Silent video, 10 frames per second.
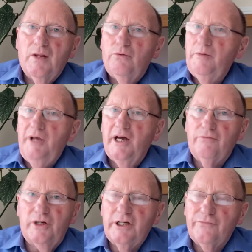We may have
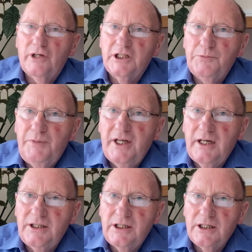wonderful
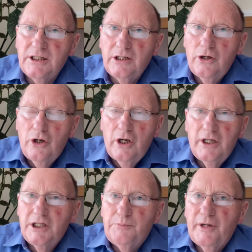experiences.
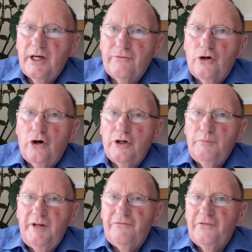The Spirit of God
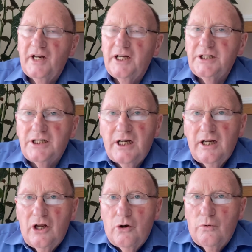may fill us
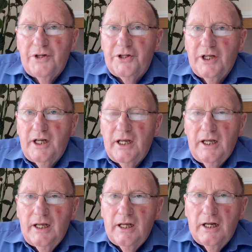with the
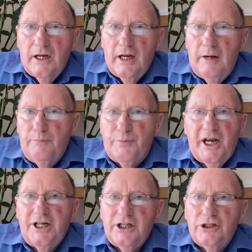
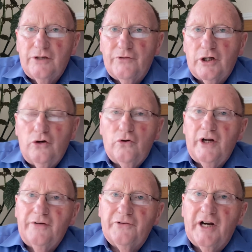impressions of the
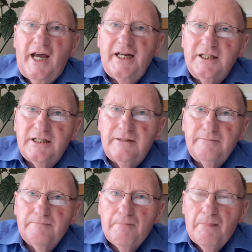glory of Christ
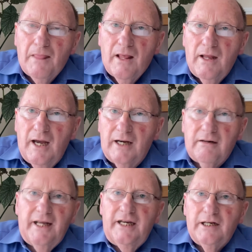and
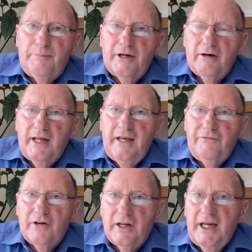light up our
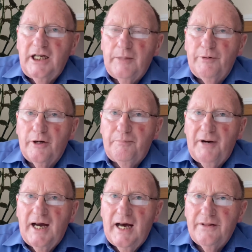life and light up our
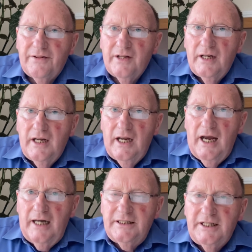path
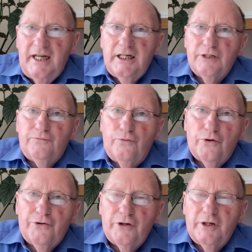and send us
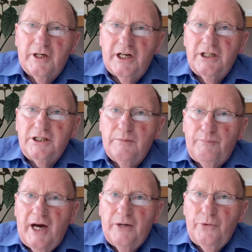forth on the Christian
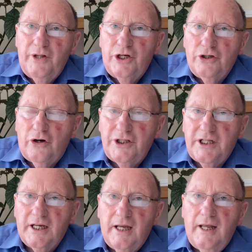path with
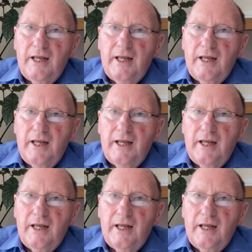rejoicing.